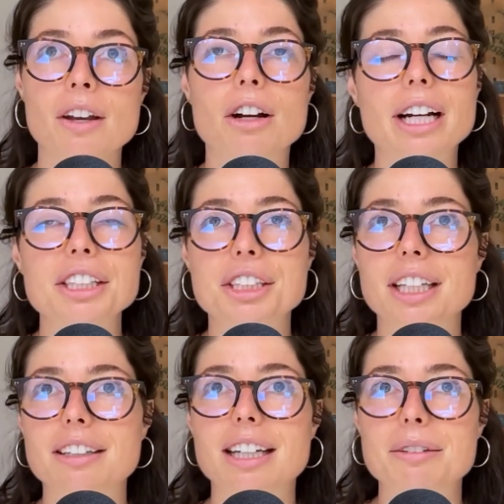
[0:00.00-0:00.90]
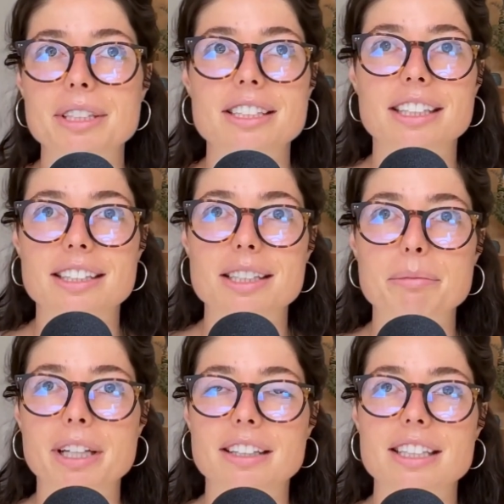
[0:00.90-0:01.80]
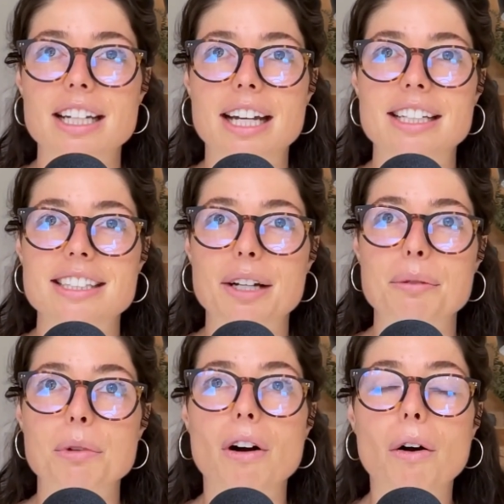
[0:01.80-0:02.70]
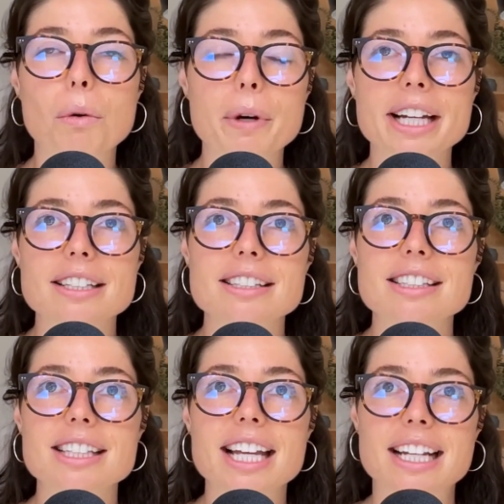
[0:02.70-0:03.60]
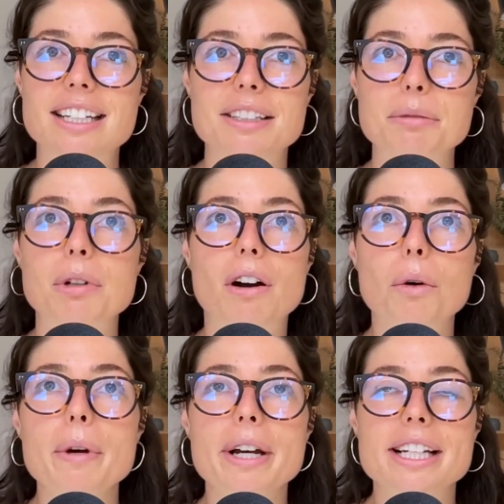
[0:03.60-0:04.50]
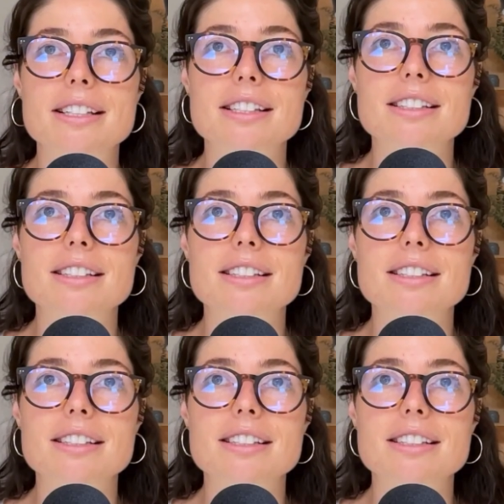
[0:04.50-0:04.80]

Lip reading: Or actually, I was listening to something today. It's like we're always neuroplastic.